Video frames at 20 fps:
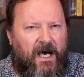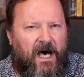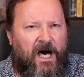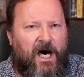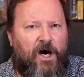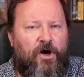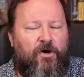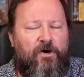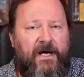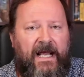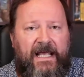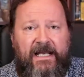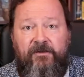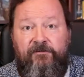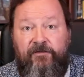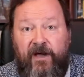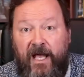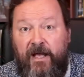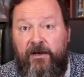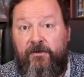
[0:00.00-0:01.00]
Our
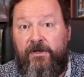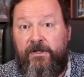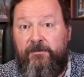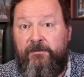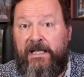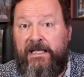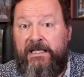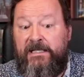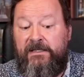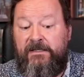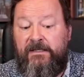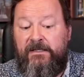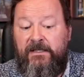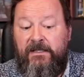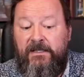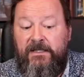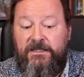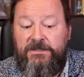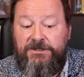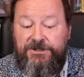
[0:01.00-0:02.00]
environment
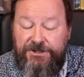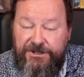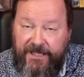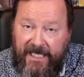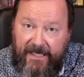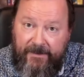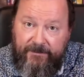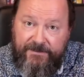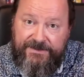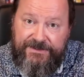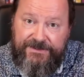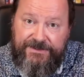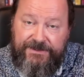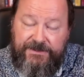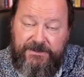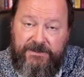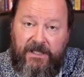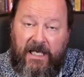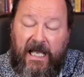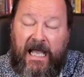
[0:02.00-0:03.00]
shapes
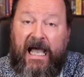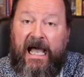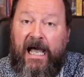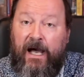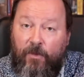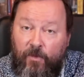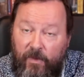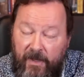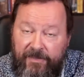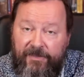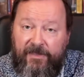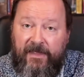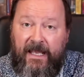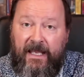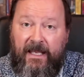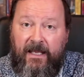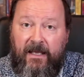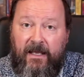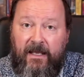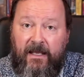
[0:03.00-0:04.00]
how we
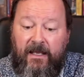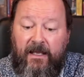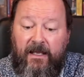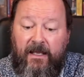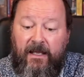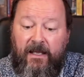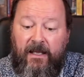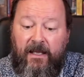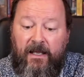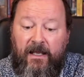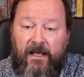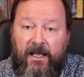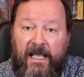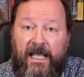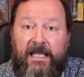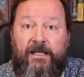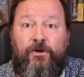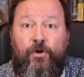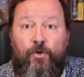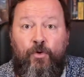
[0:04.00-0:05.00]
think
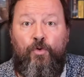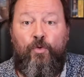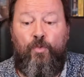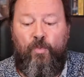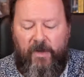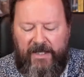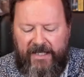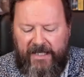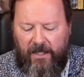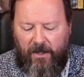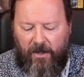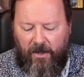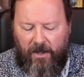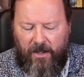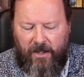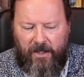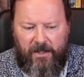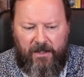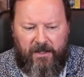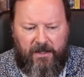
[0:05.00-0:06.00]
and who we
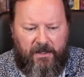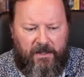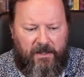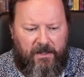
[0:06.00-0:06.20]
are.